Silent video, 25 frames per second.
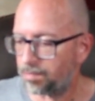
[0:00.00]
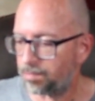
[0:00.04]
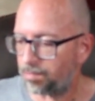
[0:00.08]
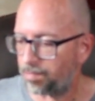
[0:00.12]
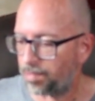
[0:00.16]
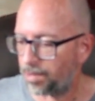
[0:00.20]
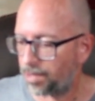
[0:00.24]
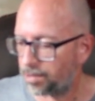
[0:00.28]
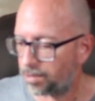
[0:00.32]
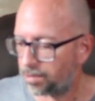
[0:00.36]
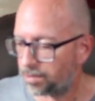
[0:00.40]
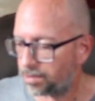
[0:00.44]

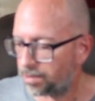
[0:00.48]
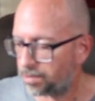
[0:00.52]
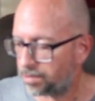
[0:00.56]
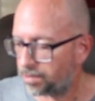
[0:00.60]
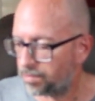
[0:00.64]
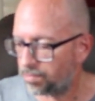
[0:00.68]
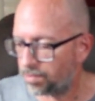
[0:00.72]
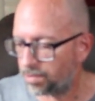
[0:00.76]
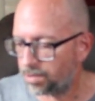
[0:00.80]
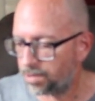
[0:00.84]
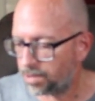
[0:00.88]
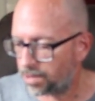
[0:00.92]
better, it
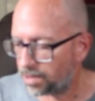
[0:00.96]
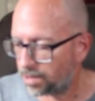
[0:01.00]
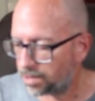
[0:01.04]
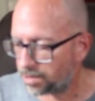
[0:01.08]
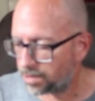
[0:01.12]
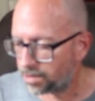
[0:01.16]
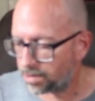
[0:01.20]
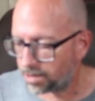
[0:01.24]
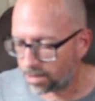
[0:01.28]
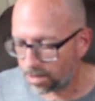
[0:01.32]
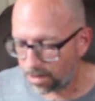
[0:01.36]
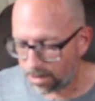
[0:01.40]
really
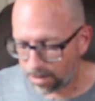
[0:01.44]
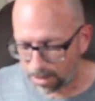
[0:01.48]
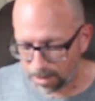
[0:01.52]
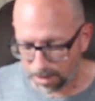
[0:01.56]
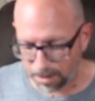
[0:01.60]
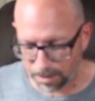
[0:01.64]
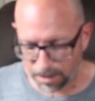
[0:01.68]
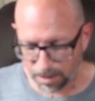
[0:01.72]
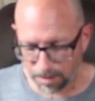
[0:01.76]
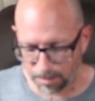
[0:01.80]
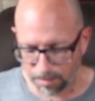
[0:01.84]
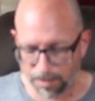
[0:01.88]
doesn't tell you
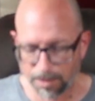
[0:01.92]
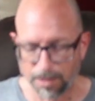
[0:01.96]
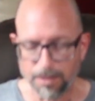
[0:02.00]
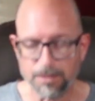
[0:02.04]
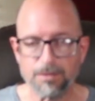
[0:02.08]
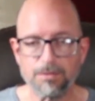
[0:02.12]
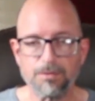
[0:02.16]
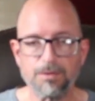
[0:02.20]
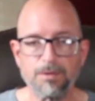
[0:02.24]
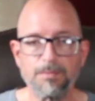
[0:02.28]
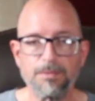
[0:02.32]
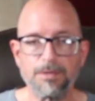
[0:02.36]
anything about
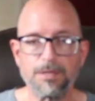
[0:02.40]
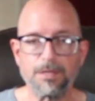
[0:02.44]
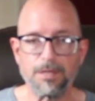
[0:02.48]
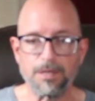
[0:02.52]
trimming